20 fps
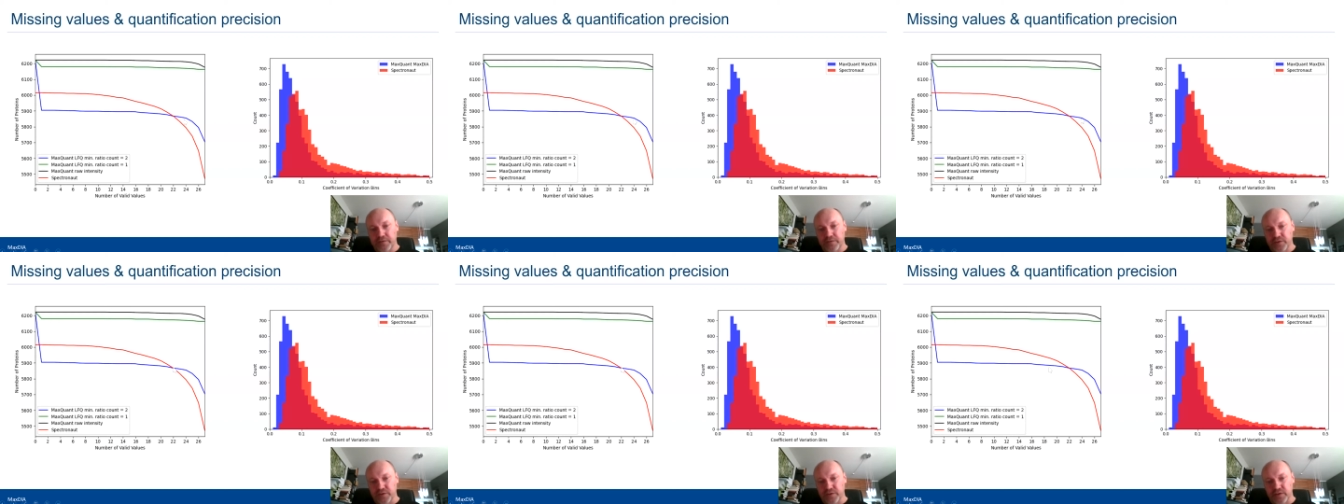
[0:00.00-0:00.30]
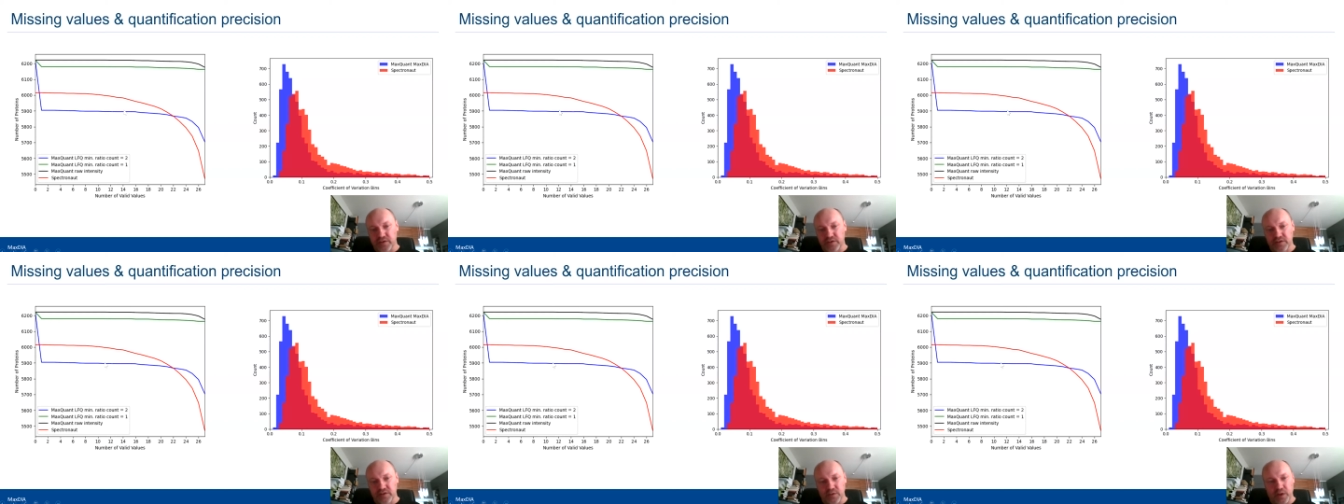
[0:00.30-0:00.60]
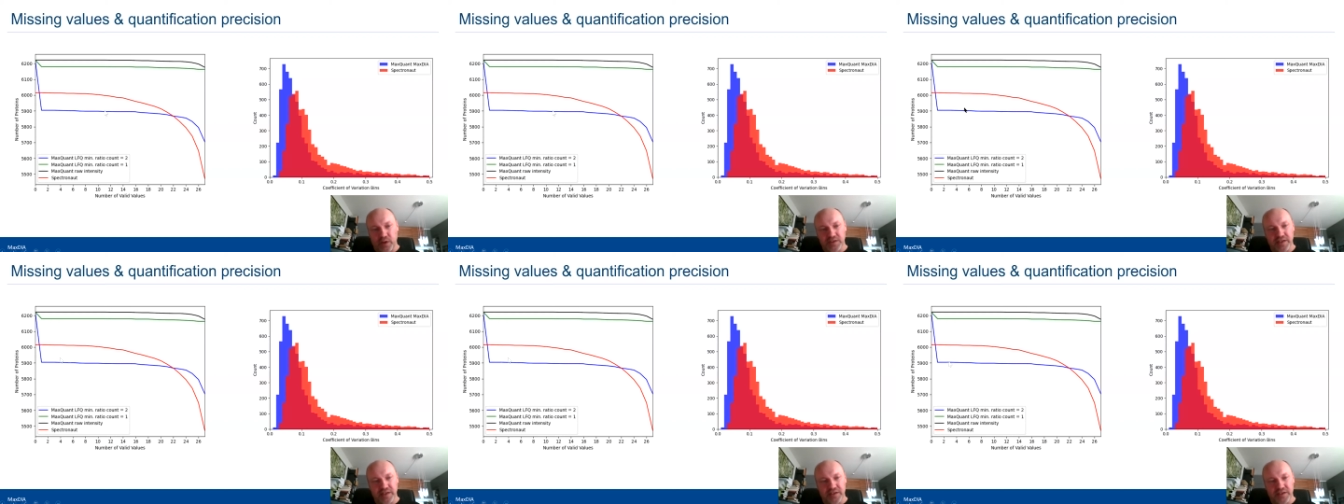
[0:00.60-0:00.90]
So it's the
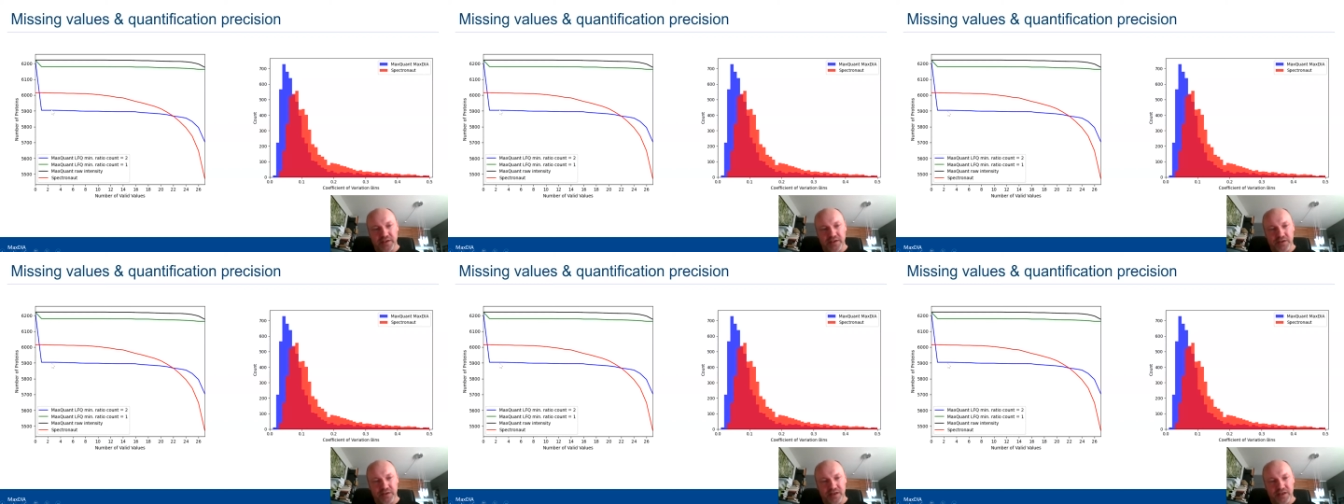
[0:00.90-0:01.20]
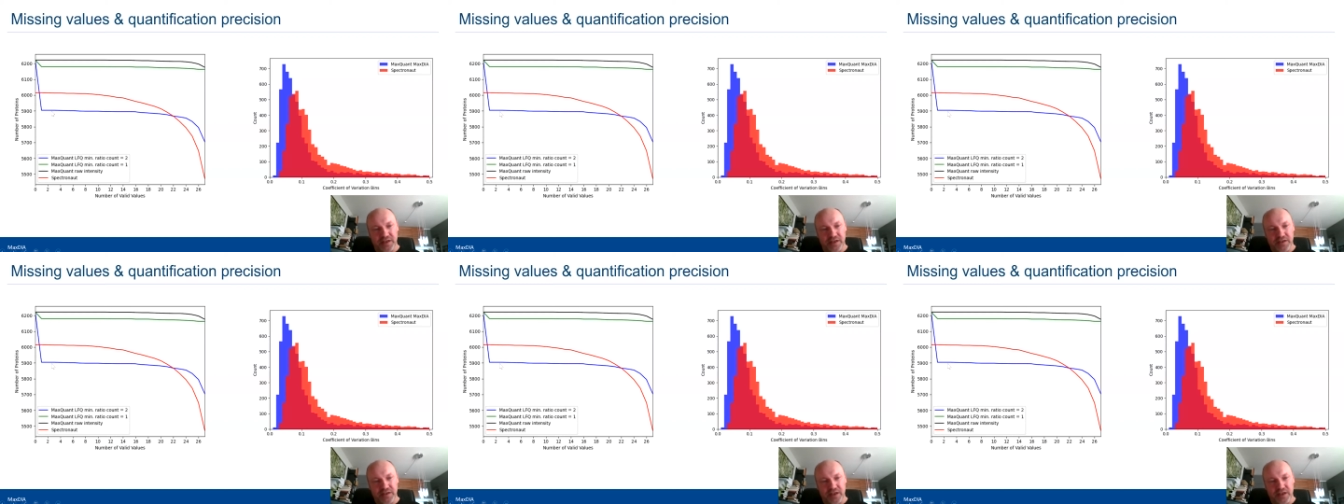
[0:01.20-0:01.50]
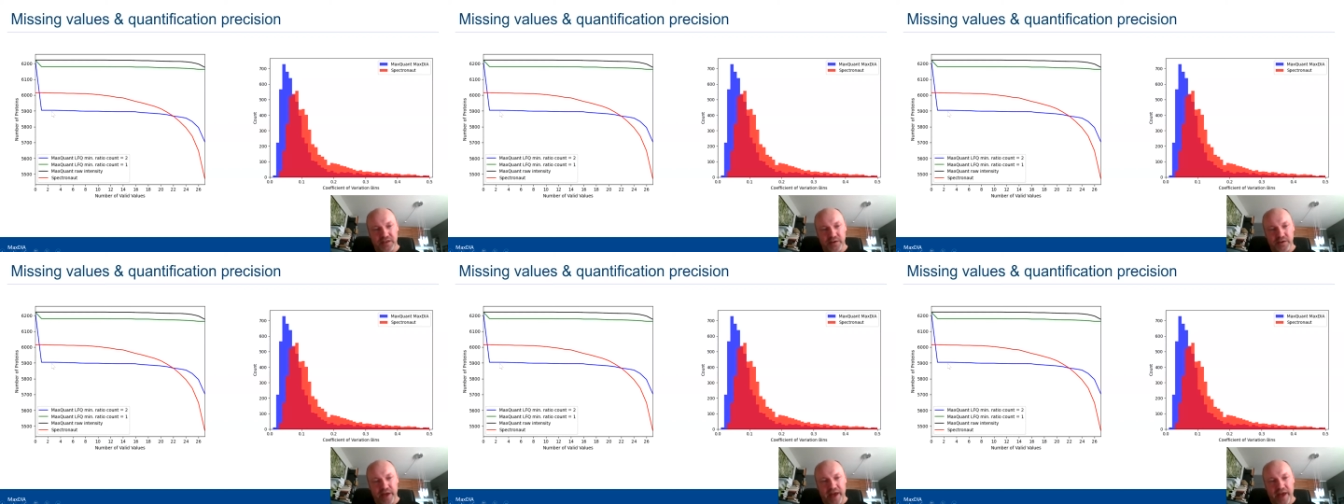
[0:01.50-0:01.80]
ones that
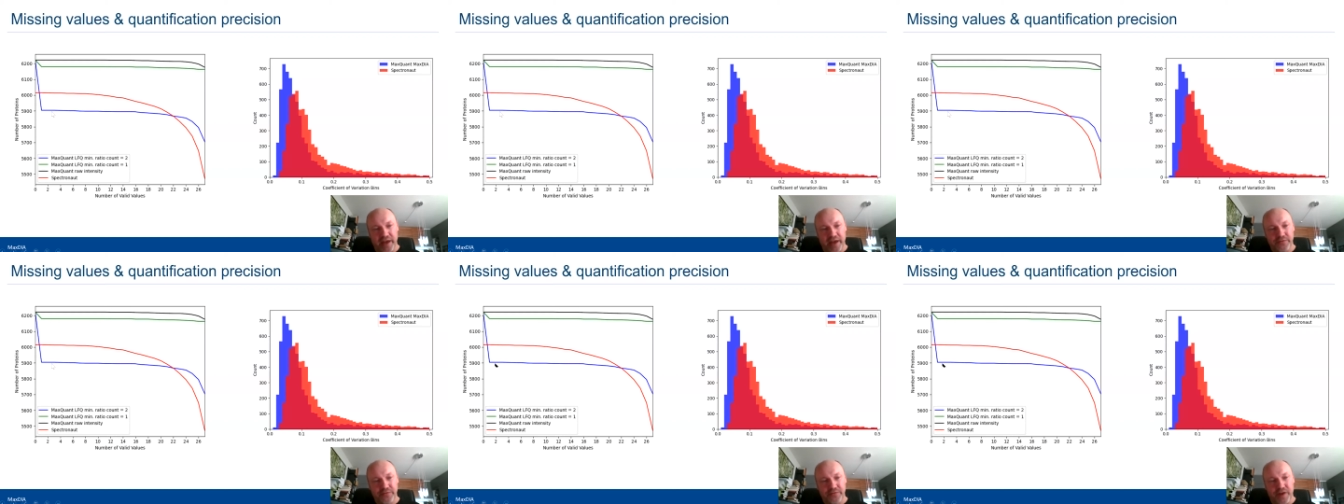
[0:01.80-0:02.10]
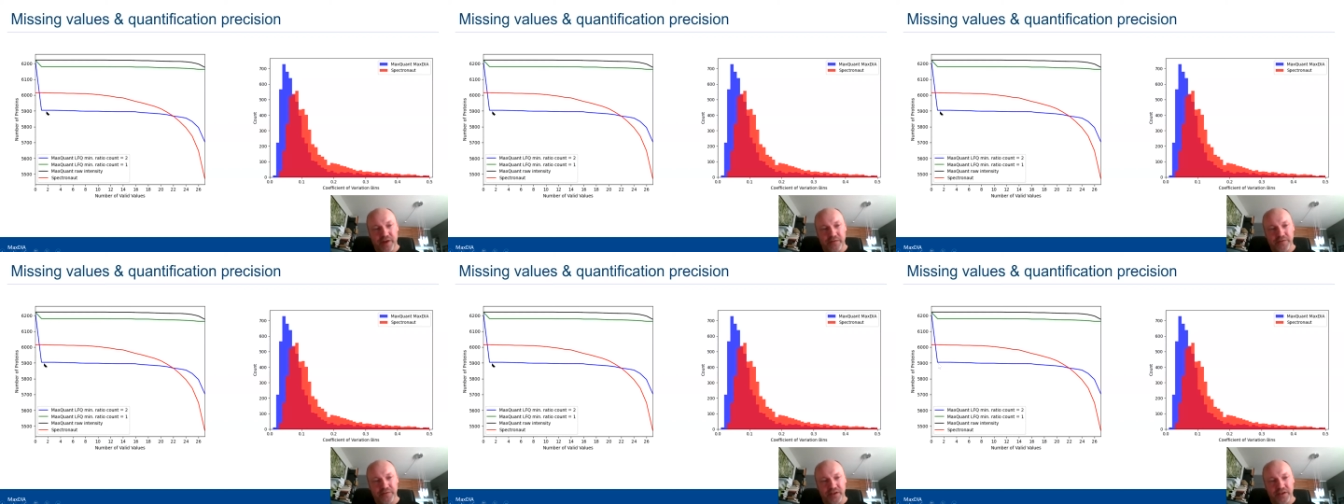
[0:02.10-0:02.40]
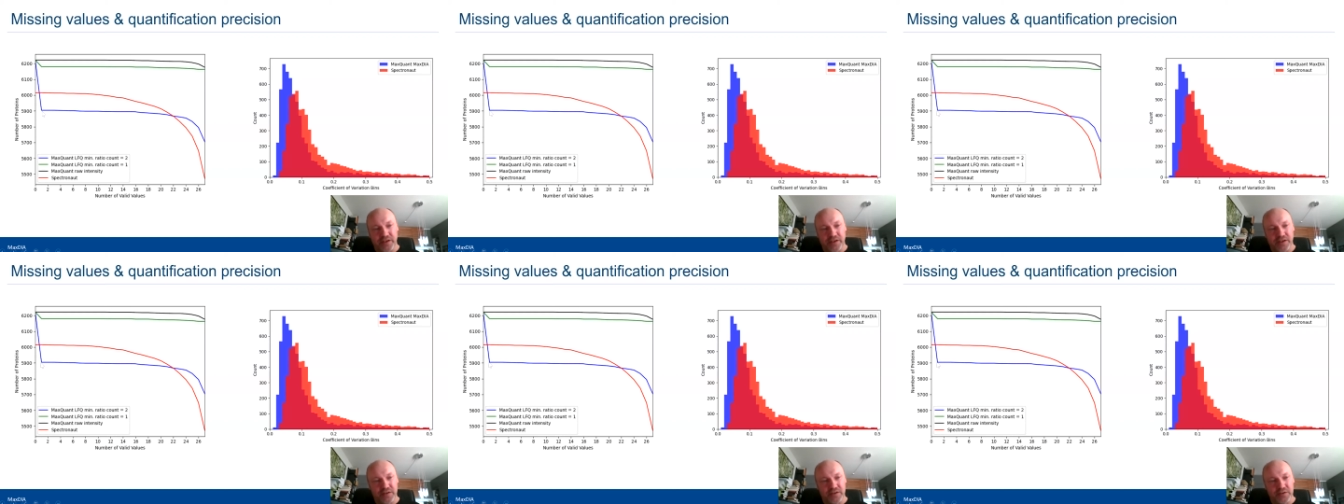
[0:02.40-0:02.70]
you have after
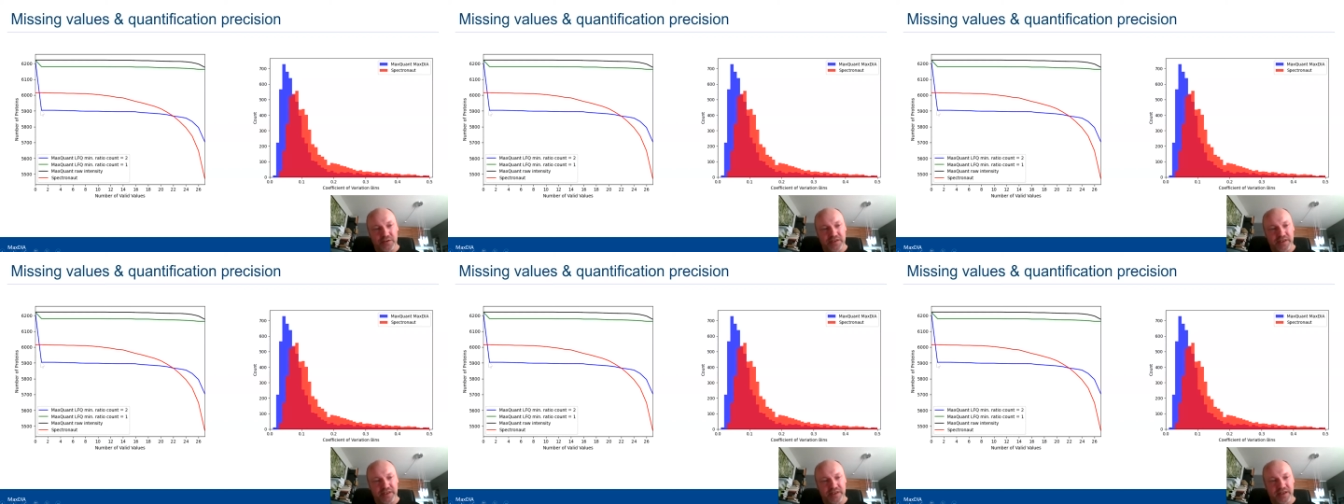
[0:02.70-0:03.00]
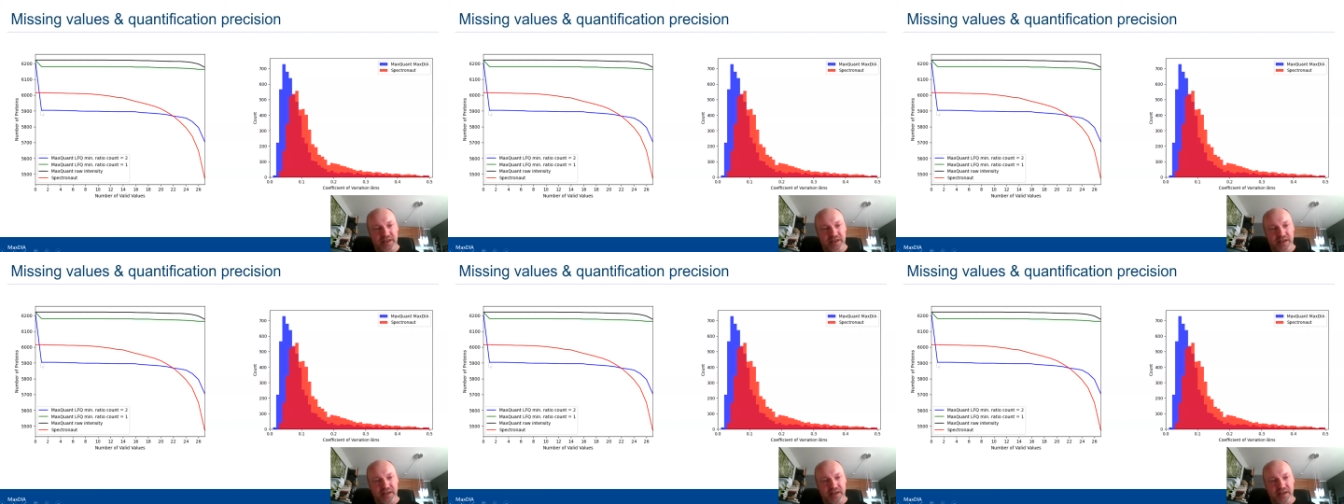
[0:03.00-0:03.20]
losing